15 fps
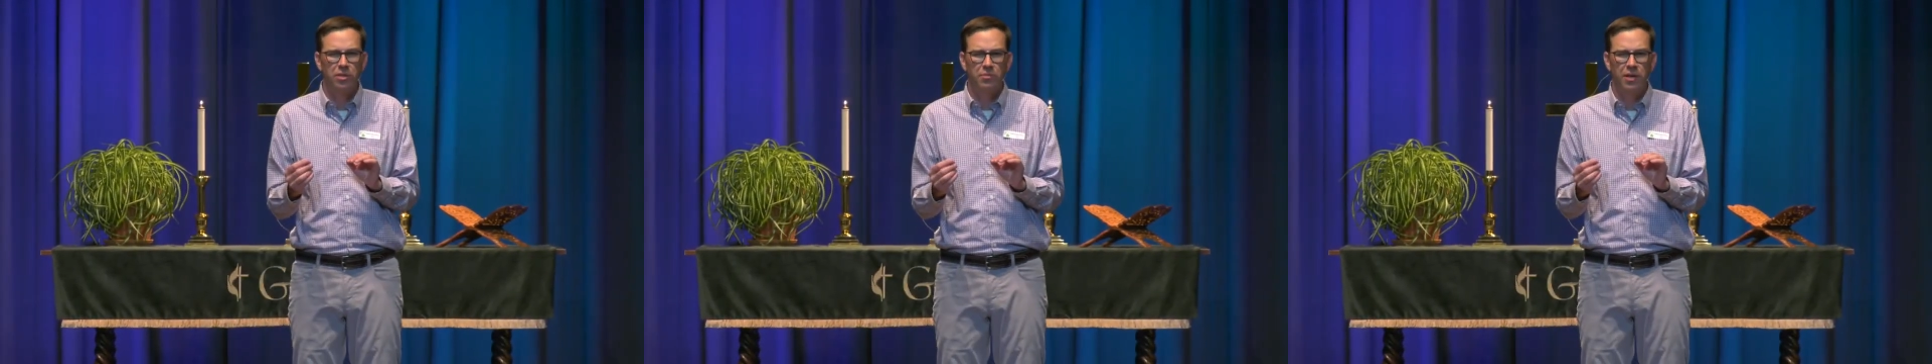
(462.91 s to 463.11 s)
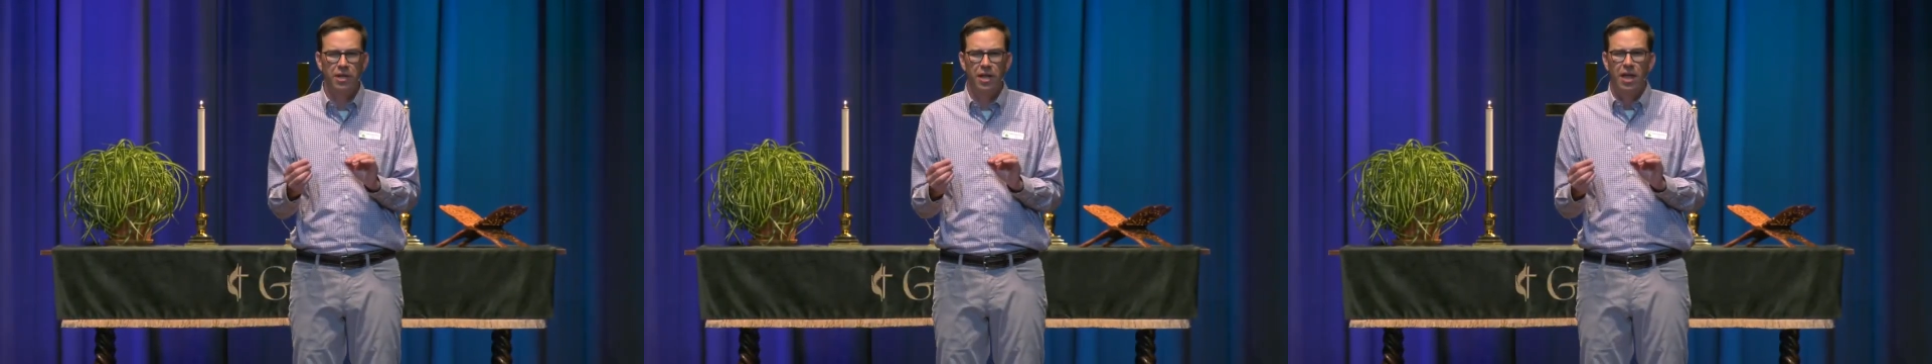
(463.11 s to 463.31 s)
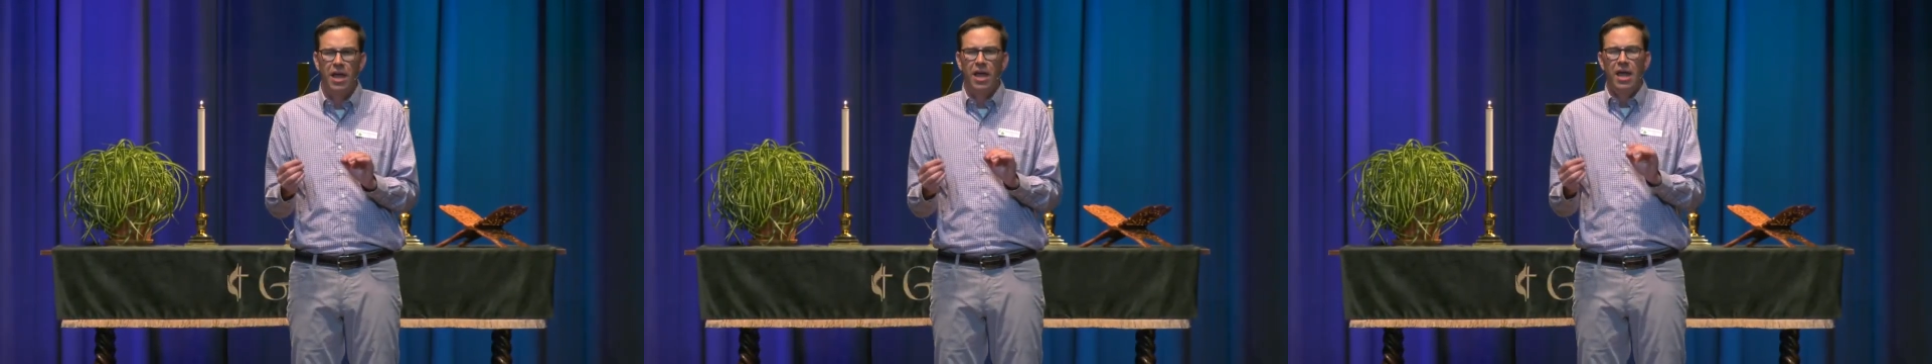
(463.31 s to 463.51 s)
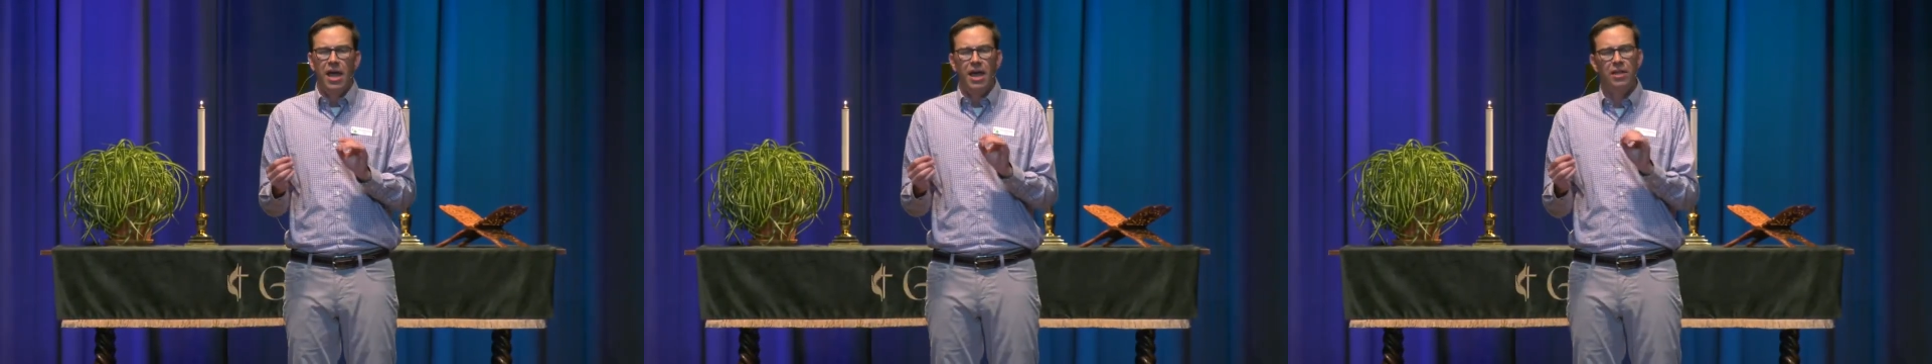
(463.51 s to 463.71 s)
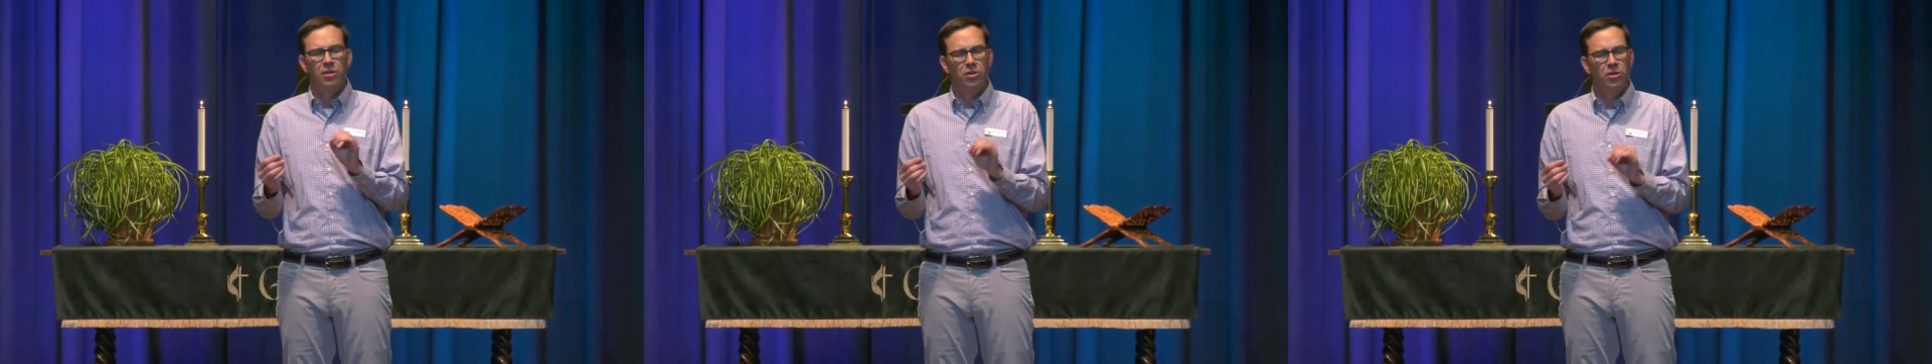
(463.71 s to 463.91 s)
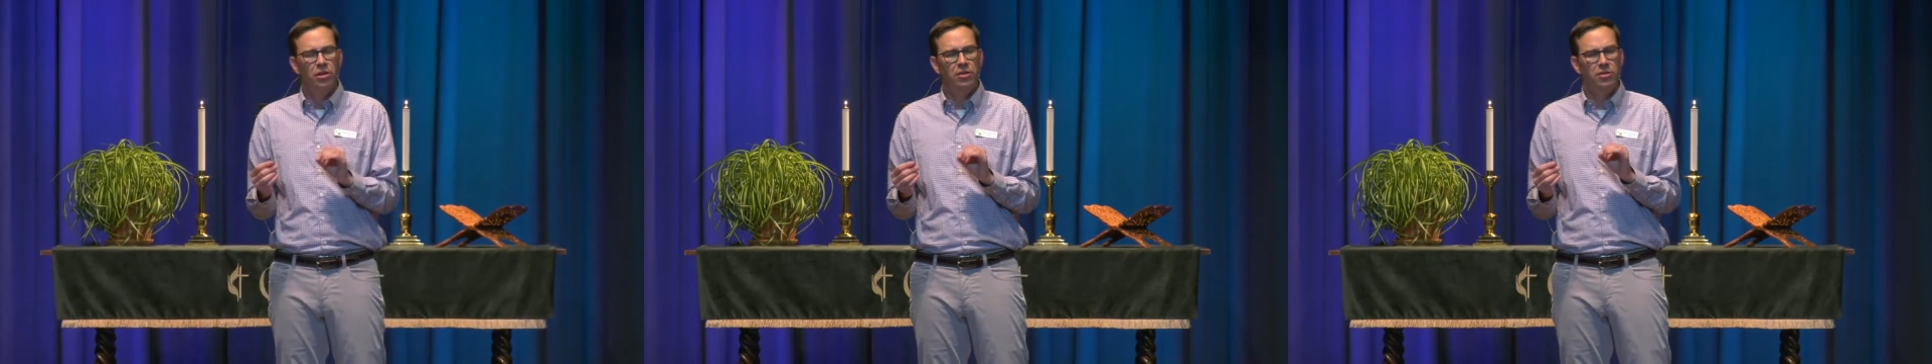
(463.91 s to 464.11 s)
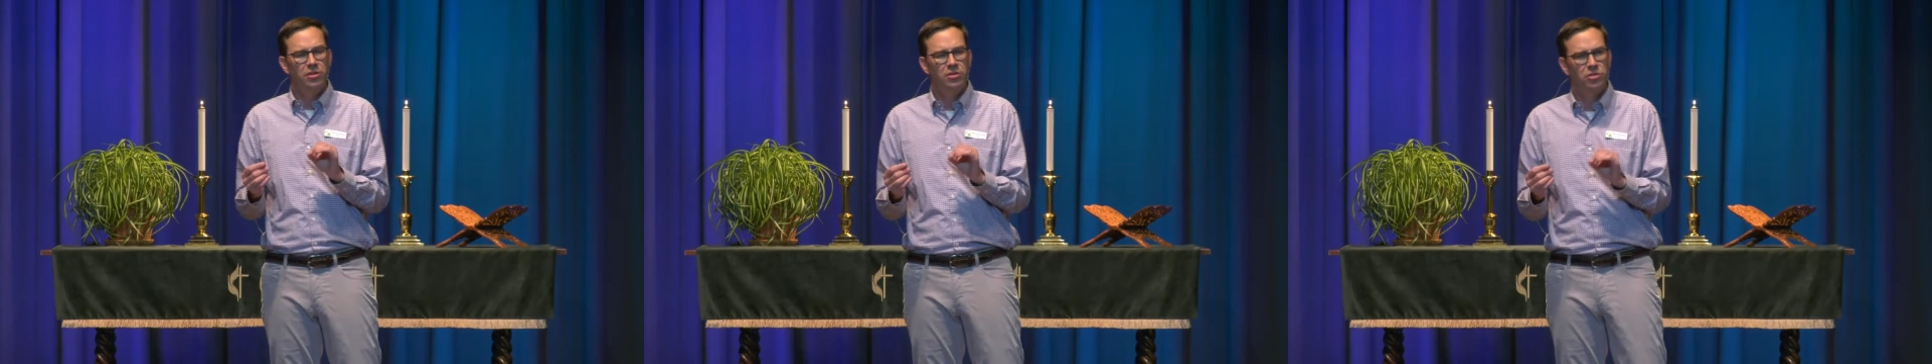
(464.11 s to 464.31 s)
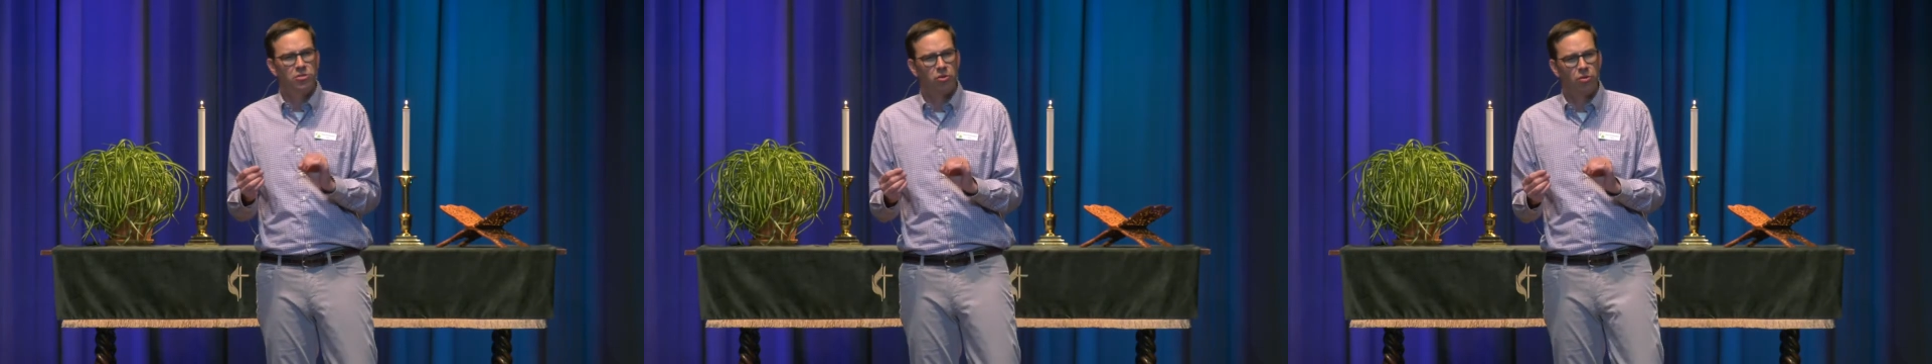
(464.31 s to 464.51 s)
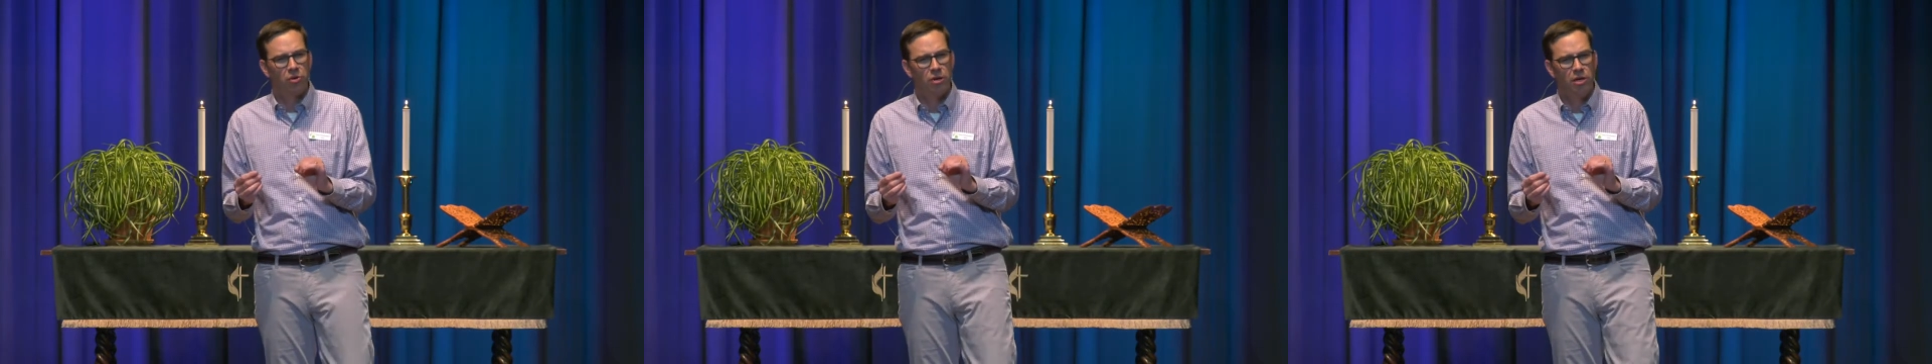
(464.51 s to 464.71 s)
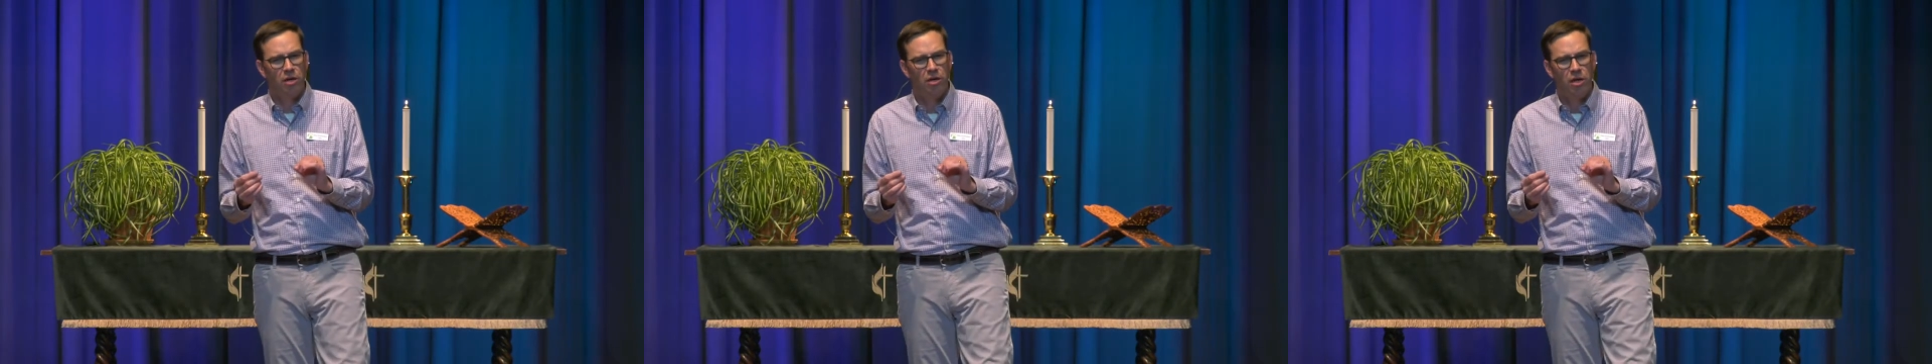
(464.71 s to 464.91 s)
bit and look at this
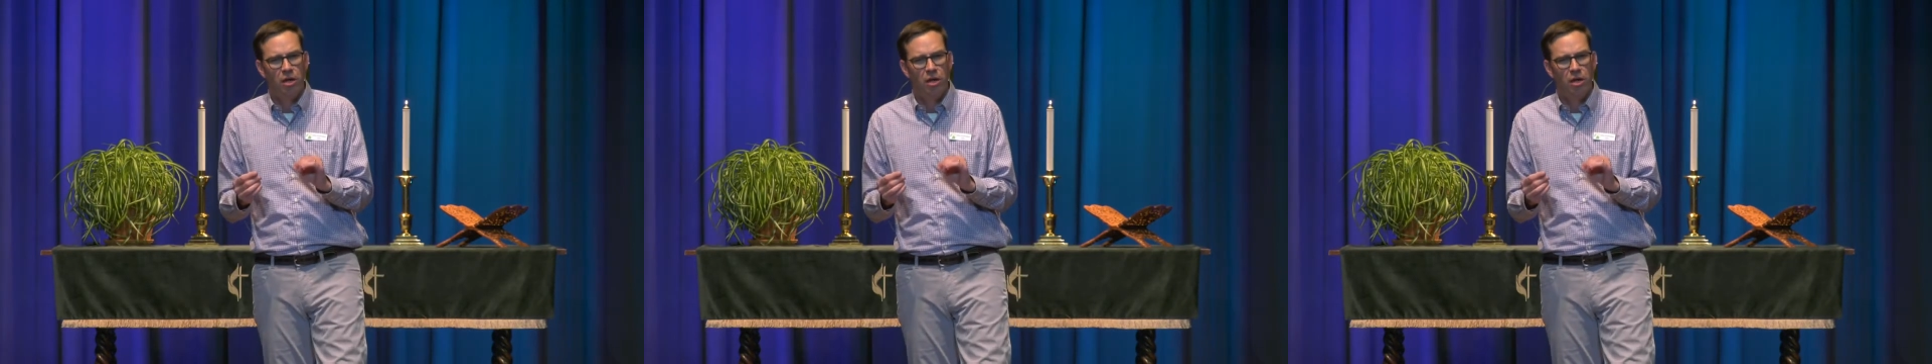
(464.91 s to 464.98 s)
story